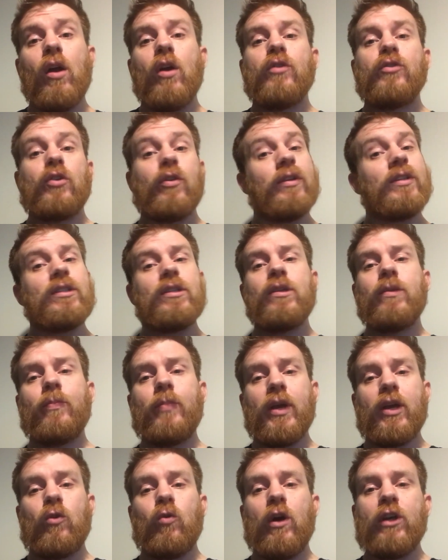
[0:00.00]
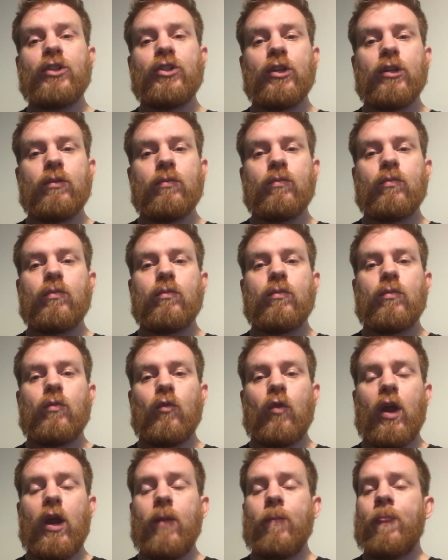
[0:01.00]
So this is a big question,
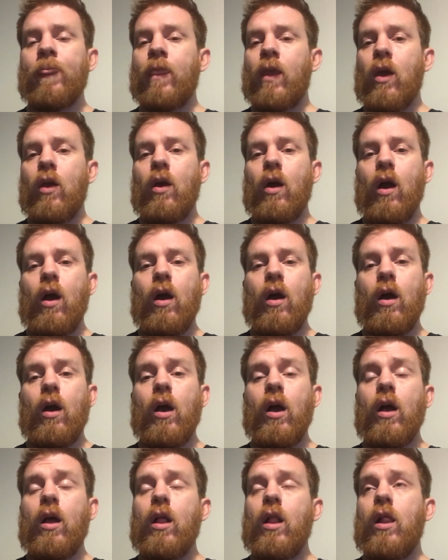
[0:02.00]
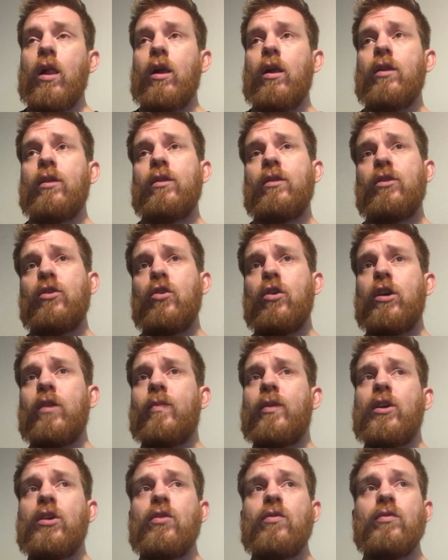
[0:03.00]
right? Uh, you could
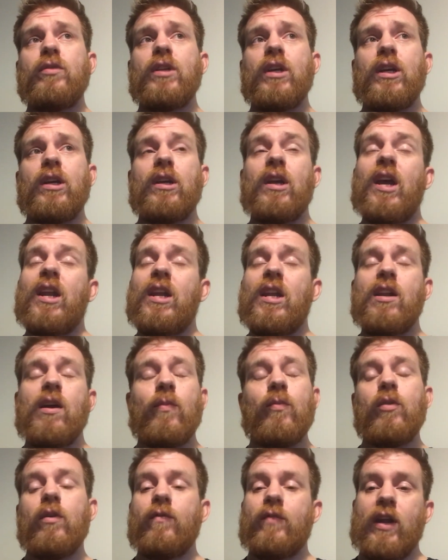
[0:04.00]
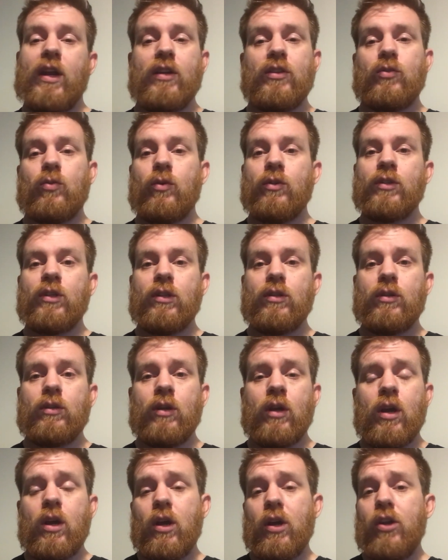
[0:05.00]
be using any number of data sources.
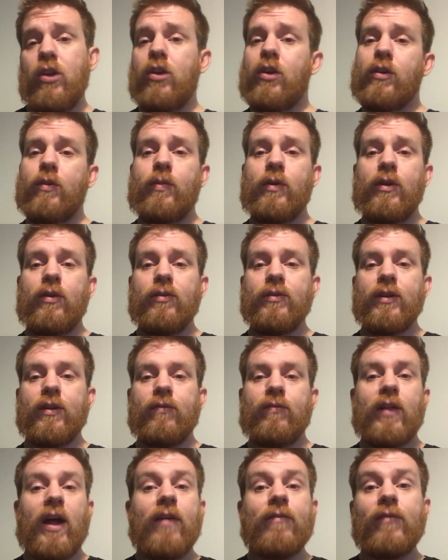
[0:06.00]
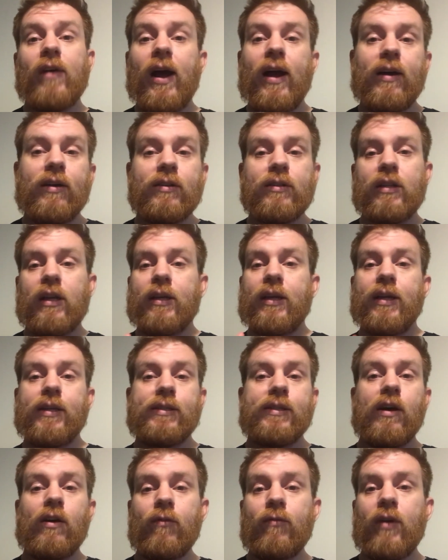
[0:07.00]
You could be using flat files like
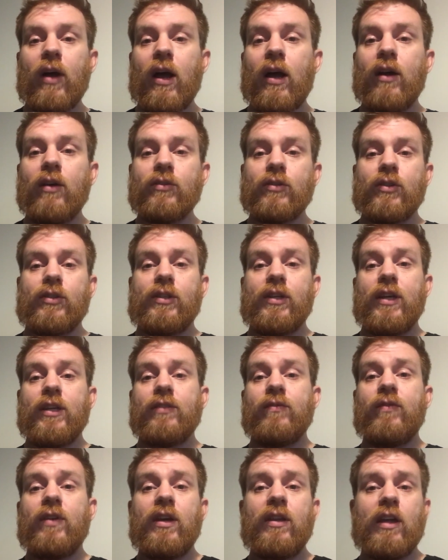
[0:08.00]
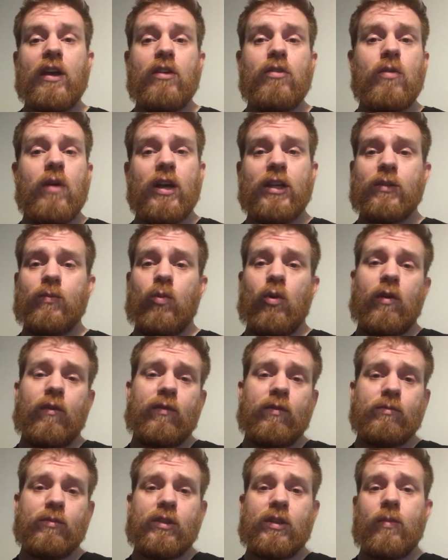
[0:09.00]
Excel files or CSV that you export
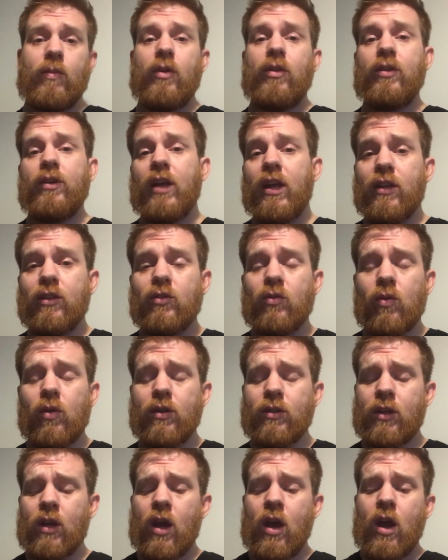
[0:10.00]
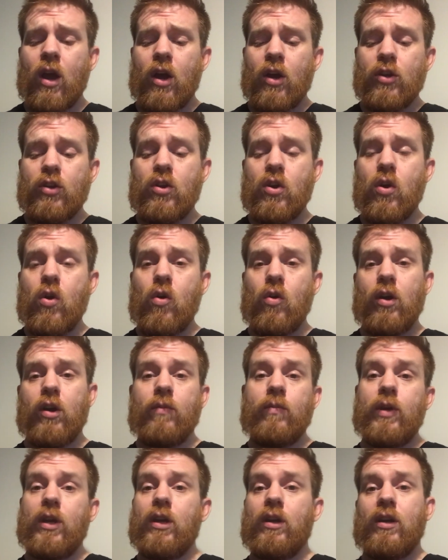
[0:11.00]
from some other data source. You
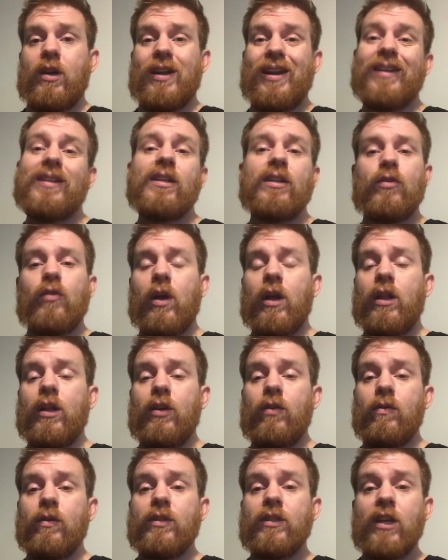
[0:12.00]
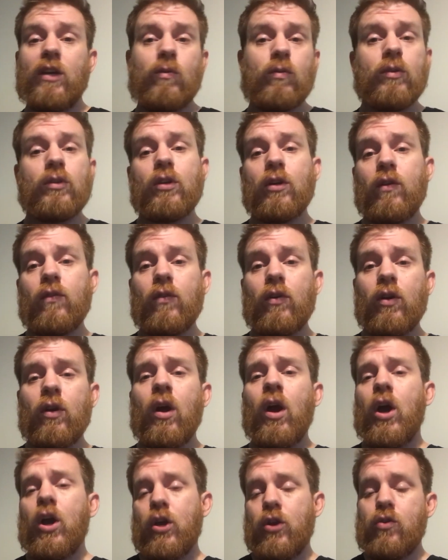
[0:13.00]
could be connecting directly to a SQL
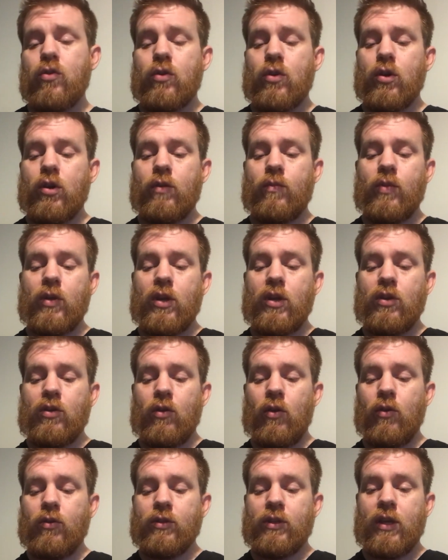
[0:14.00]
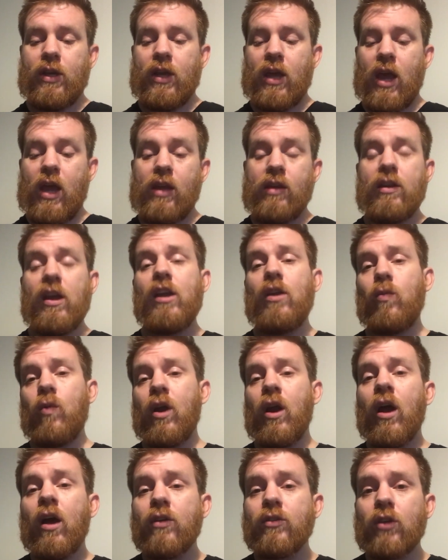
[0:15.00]
server. You could be using a data
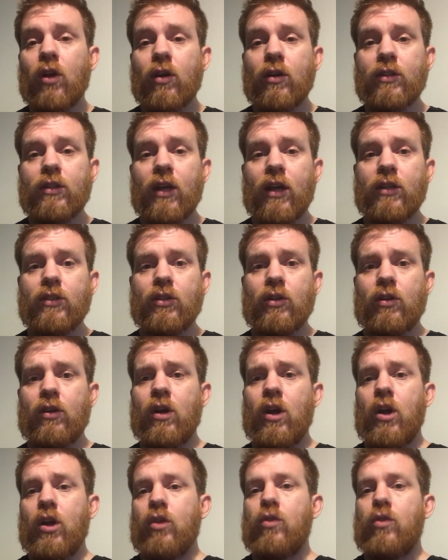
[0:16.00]
warehouse architecture.